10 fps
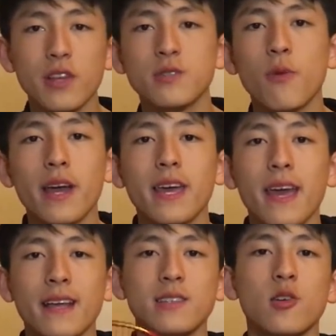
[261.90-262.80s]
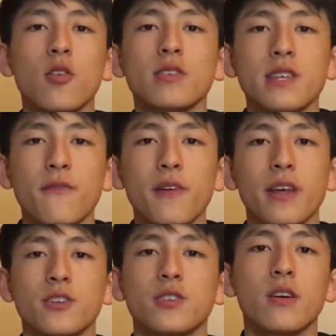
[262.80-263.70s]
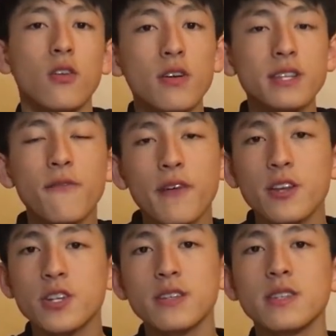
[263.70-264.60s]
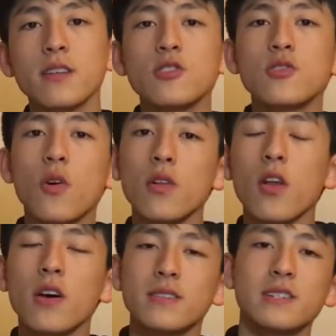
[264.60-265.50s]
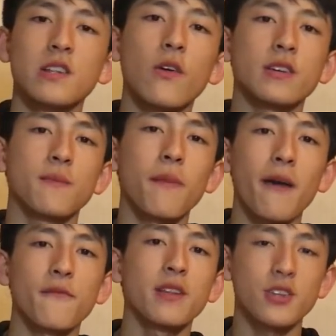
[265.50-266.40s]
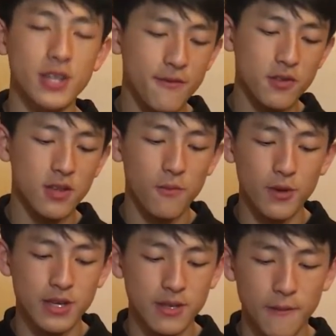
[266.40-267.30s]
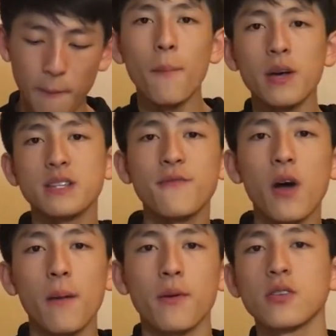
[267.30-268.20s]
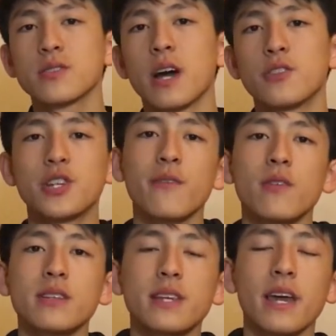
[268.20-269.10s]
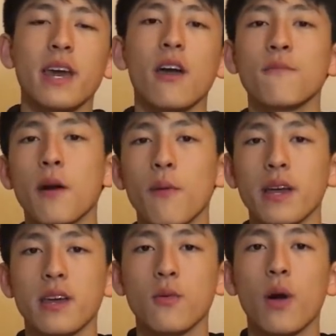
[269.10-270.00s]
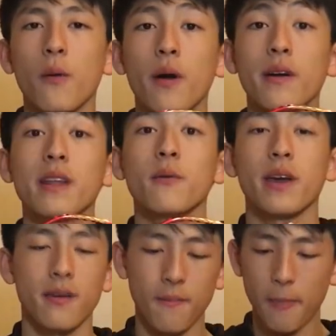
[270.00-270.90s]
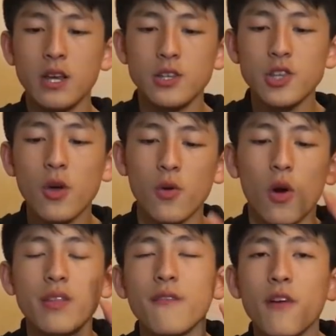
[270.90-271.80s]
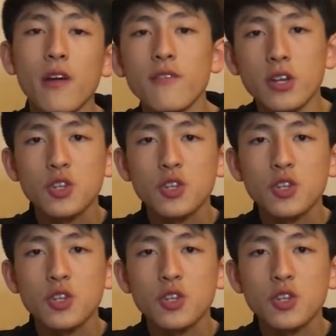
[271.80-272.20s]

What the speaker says: of this racket is a glossy finish. Glossy finishes tend to not last as long as matte finishes for some reason, but it's fine because I generally take care of my racket quite well anyway. So on the very, very